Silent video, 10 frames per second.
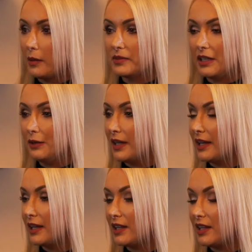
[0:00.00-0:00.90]
Absolutely,
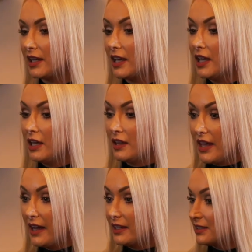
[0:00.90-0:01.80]
and I think
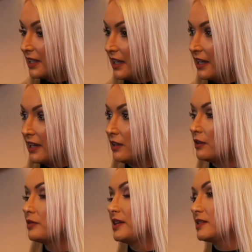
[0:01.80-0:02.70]
that is the key. You
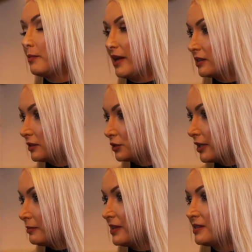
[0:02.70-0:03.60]
know, these are medical
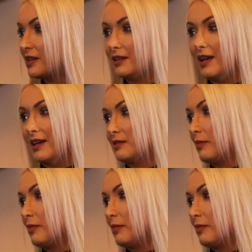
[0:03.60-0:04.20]
treatments, and as a